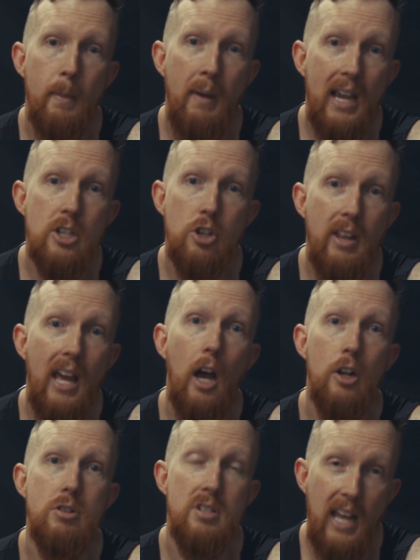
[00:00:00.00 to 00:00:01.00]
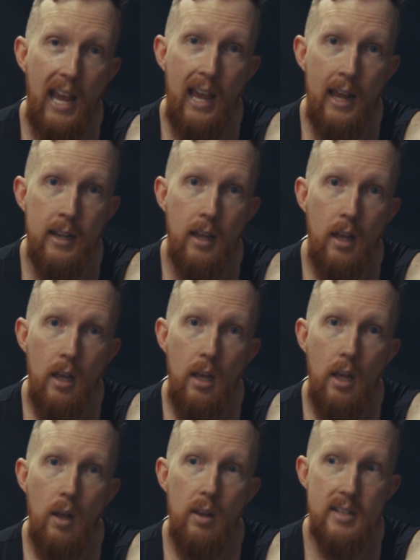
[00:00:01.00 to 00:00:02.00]
making sure they understand
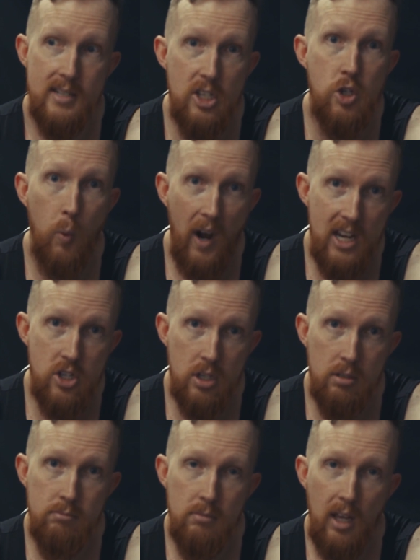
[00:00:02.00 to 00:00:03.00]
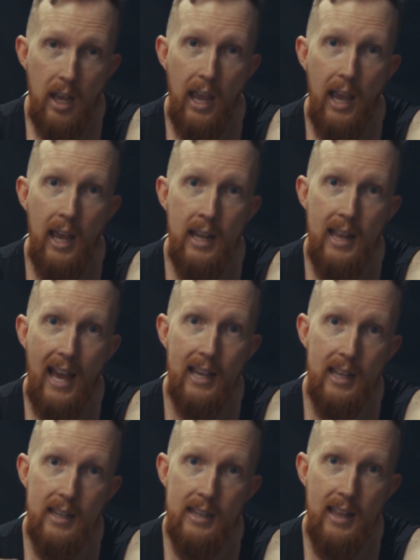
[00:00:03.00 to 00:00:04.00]
the situation, and
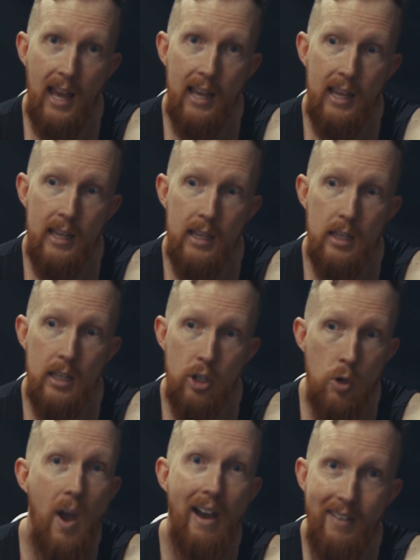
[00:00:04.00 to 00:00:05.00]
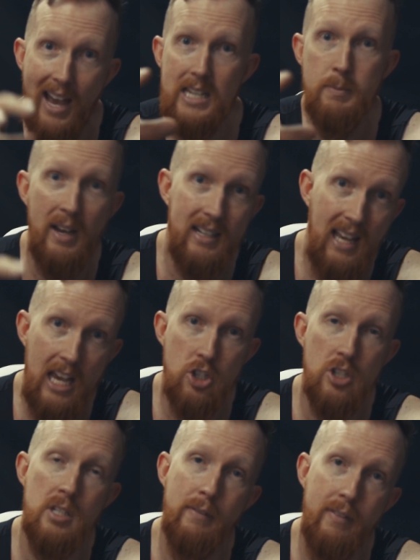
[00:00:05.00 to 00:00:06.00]
that you have
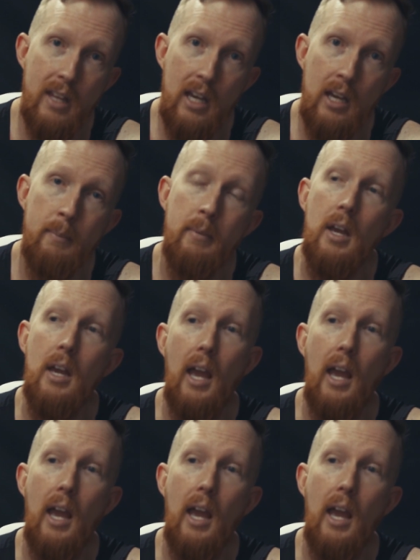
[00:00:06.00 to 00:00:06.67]
expectations of them,